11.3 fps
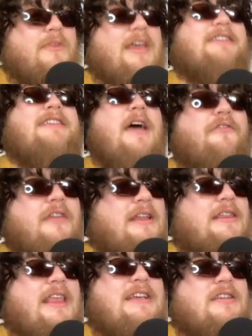It's definitely
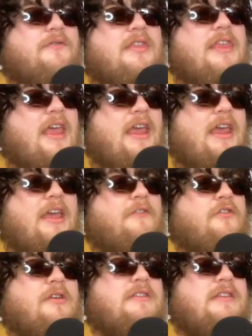less of a thing
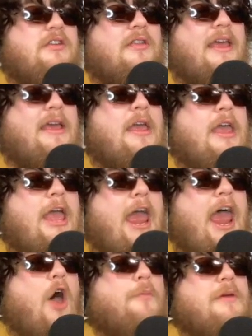if you consider like
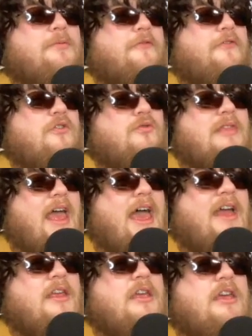how people viewed
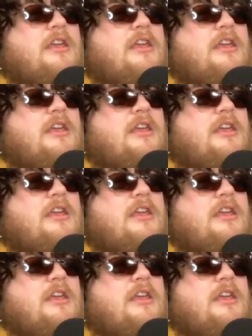that